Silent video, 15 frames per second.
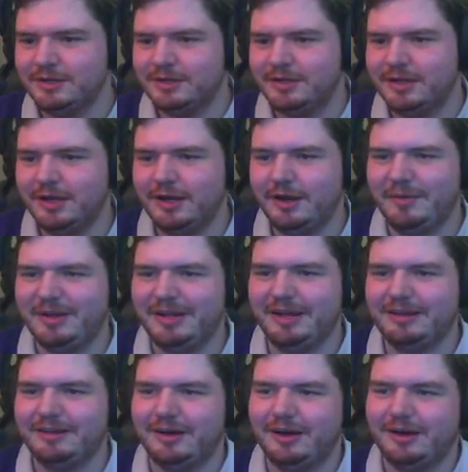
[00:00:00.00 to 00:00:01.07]
yeah, I mean,
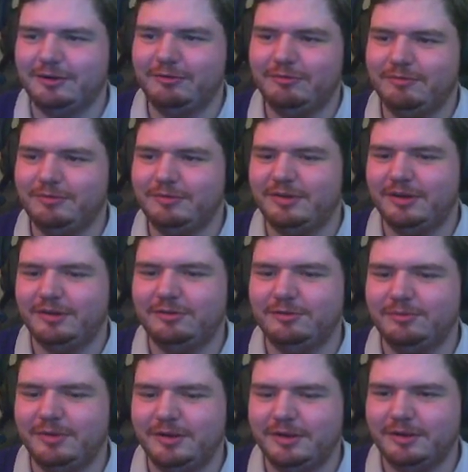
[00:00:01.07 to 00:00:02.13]
that I don't tend to
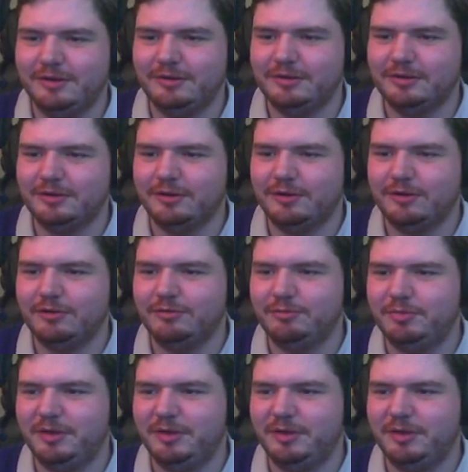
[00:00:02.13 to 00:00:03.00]
meet a lot of